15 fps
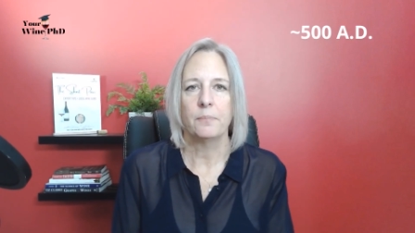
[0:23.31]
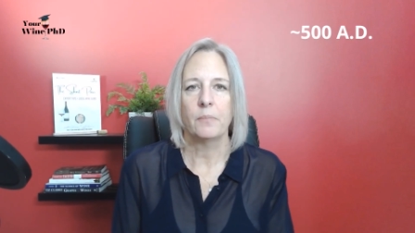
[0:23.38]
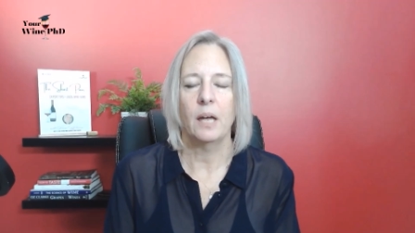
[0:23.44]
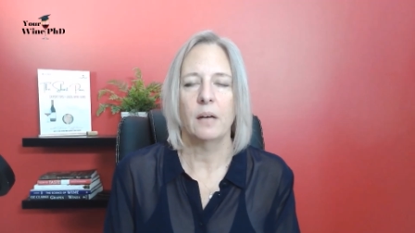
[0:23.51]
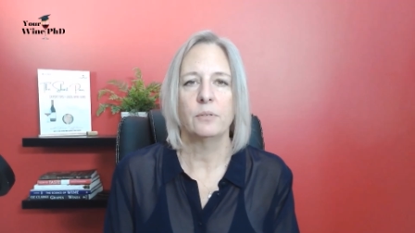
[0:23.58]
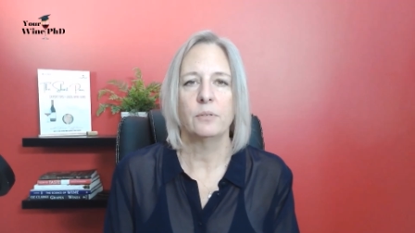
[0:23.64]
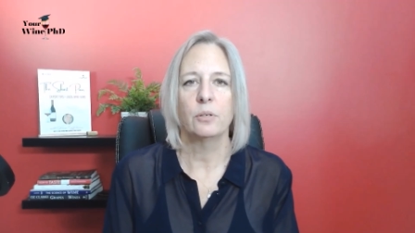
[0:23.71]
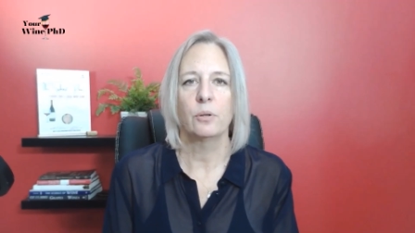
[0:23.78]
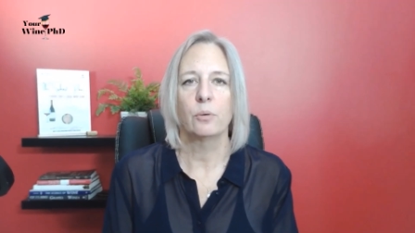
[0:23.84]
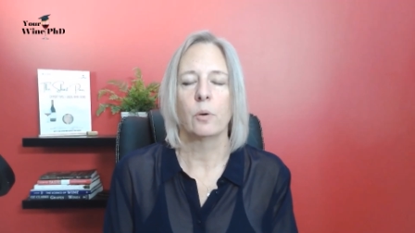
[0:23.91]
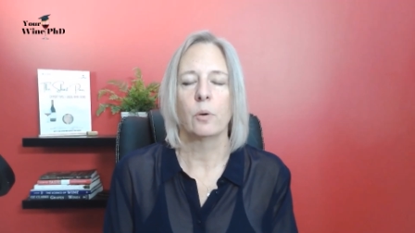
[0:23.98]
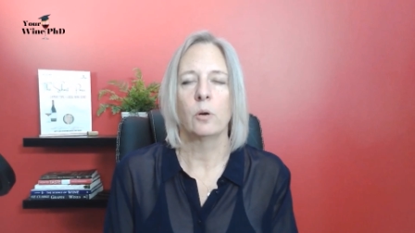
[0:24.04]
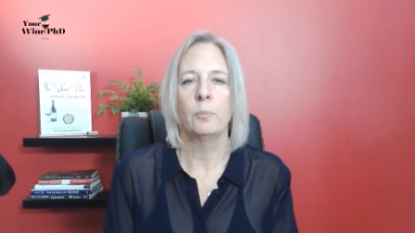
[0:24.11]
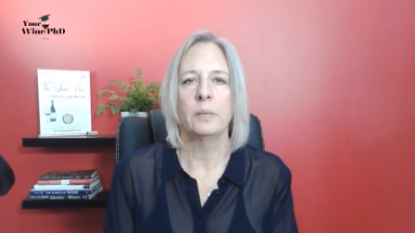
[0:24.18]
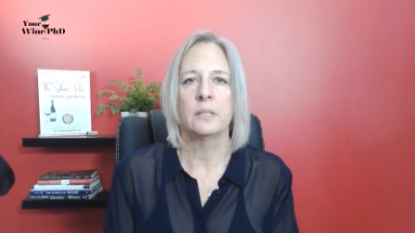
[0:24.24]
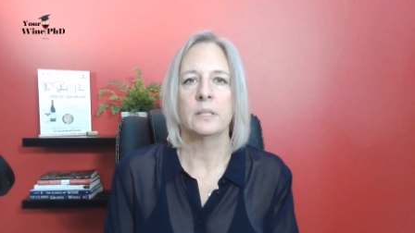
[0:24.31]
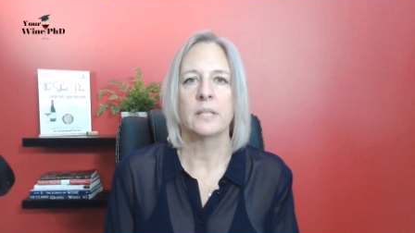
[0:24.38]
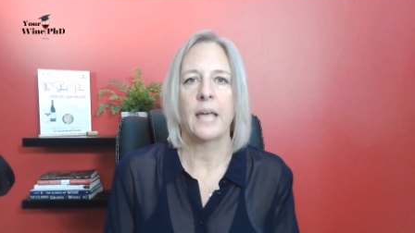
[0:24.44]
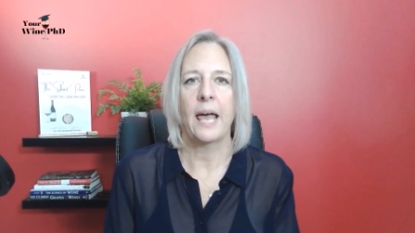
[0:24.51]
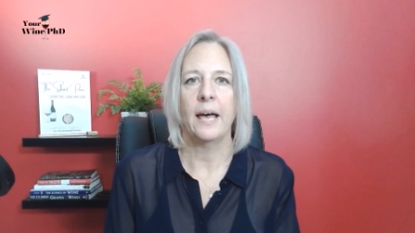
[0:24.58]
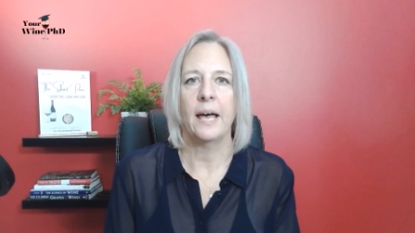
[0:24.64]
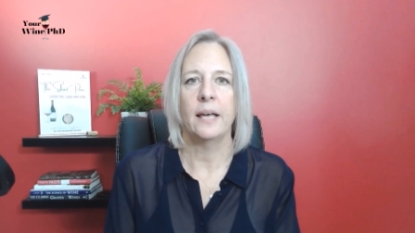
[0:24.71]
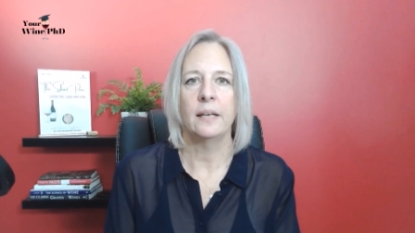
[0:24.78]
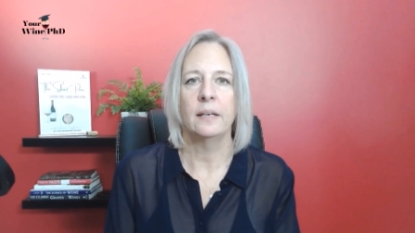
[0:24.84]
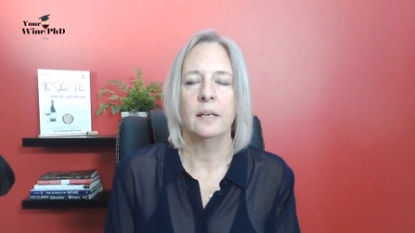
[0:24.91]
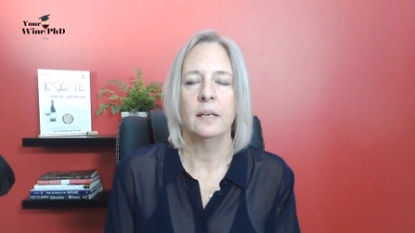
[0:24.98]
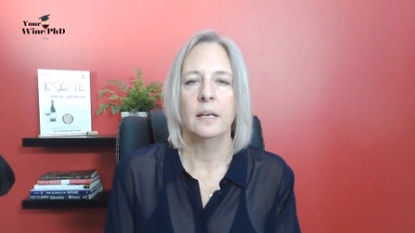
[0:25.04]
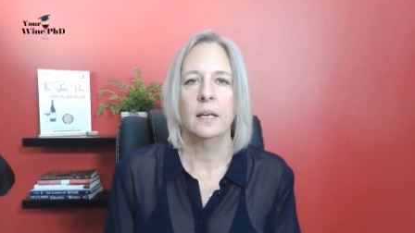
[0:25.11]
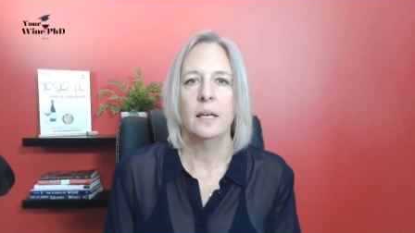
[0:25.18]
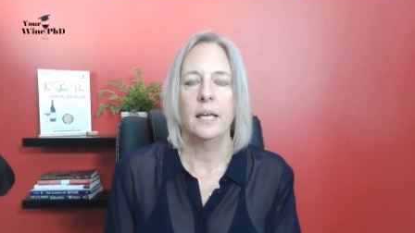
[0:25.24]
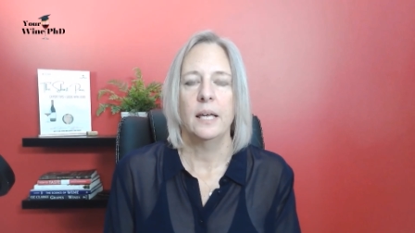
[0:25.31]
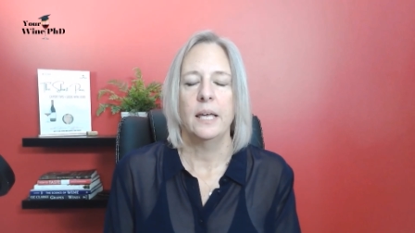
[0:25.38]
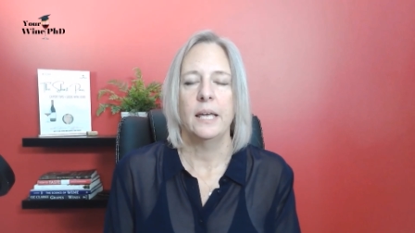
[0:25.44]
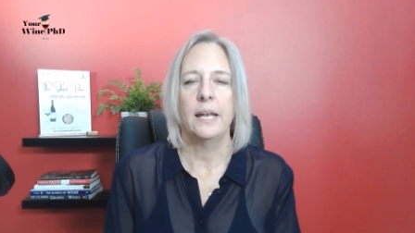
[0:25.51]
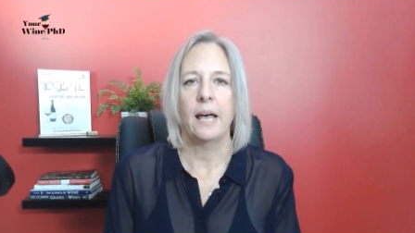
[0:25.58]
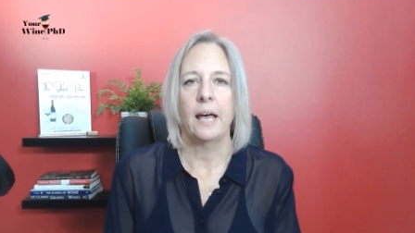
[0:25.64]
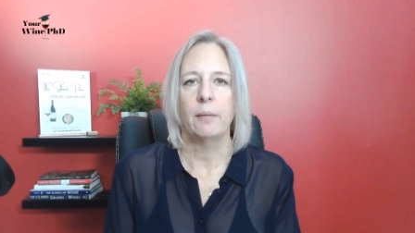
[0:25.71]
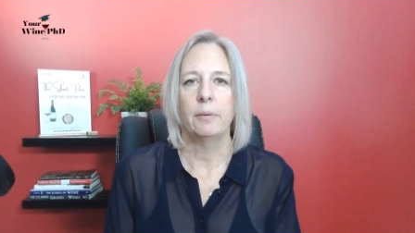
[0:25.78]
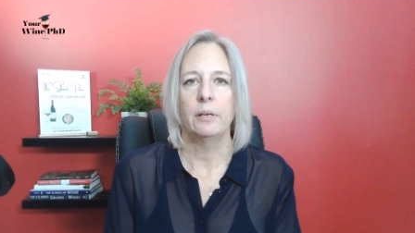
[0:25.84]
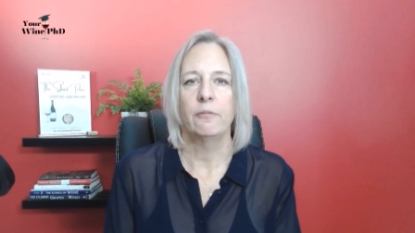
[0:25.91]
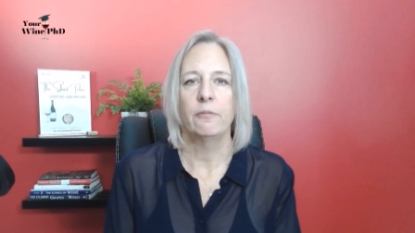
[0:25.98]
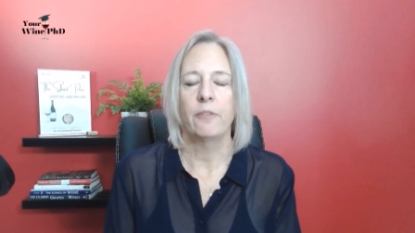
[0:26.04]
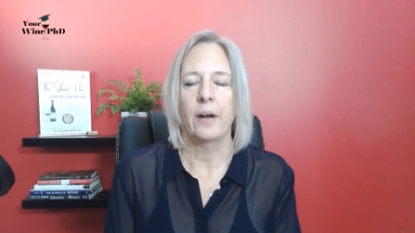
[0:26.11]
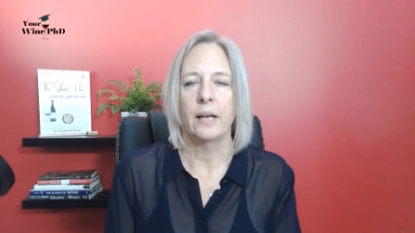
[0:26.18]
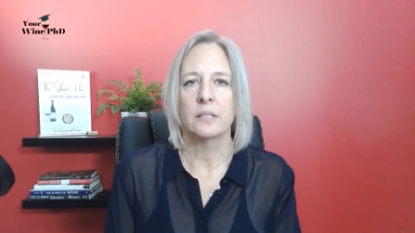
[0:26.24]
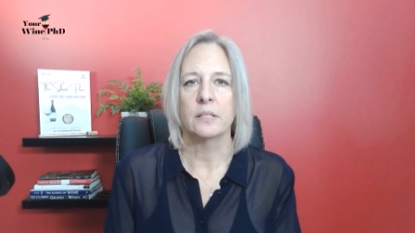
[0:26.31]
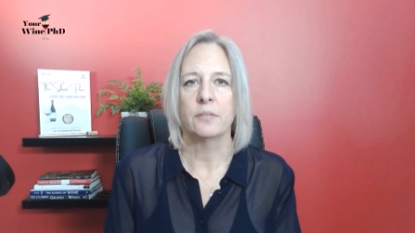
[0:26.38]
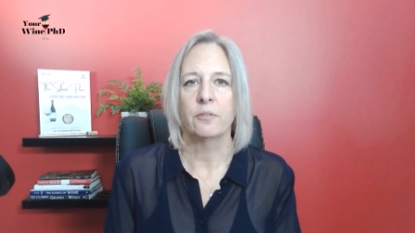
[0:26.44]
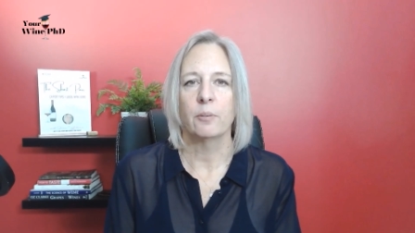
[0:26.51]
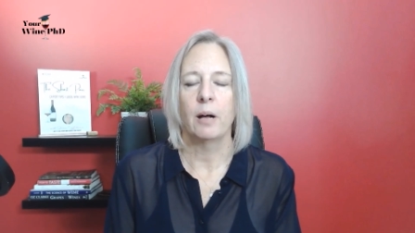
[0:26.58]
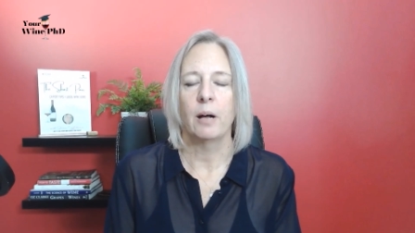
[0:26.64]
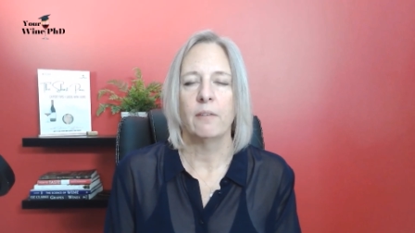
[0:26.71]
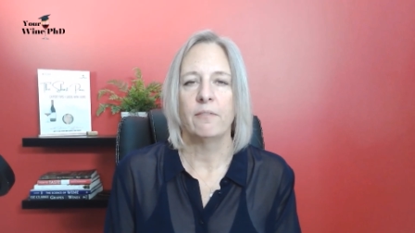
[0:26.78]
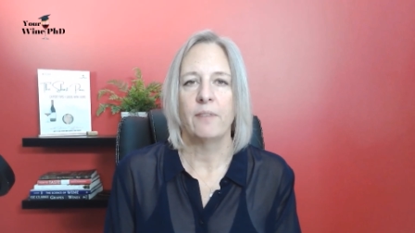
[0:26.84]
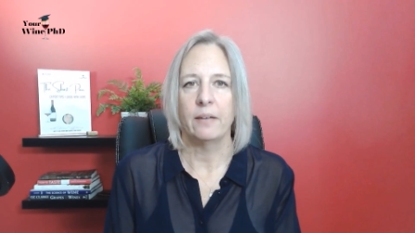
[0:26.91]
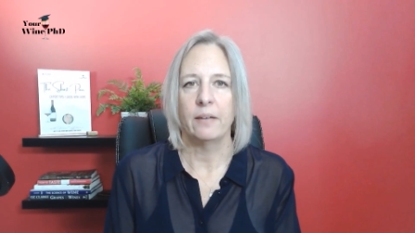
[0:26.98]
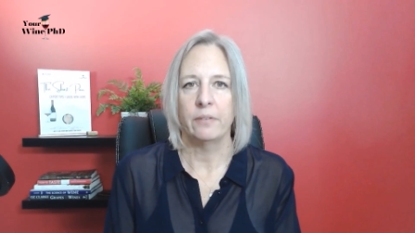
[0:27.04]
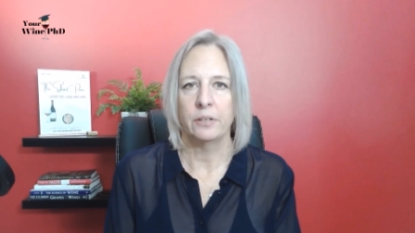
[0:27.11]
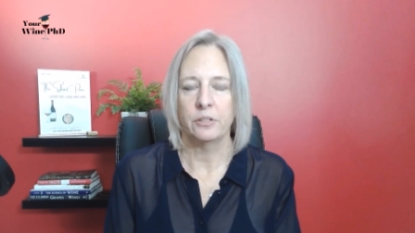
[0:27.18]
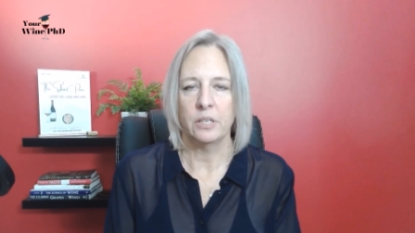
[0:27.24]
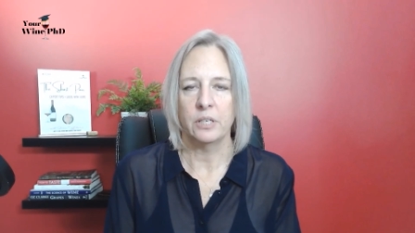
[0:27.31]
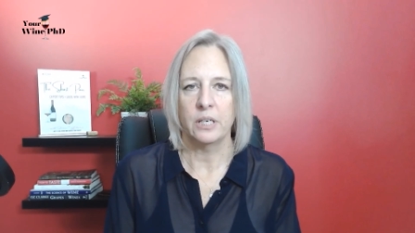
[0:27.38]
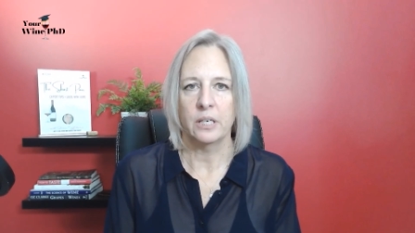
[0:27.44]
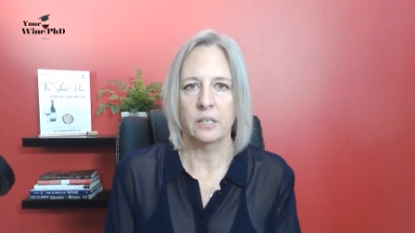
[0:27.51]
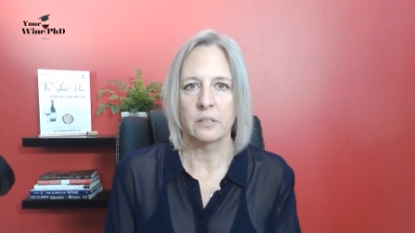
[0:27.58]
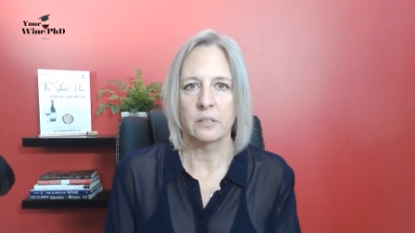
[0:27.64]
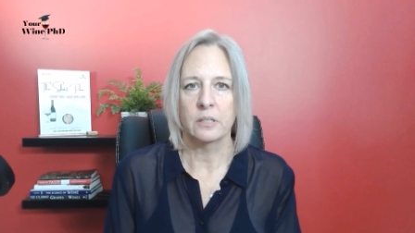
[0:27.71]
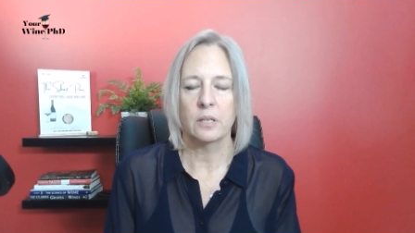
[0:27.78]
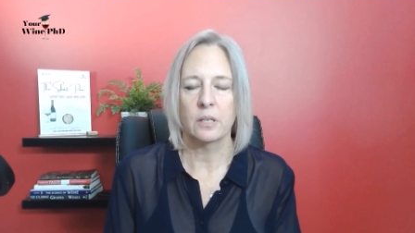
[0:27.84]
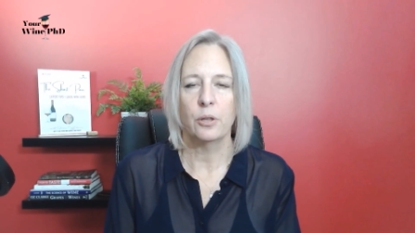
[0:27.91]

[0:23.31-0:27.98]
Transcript: after the Romans had inhabited France for about 500 years,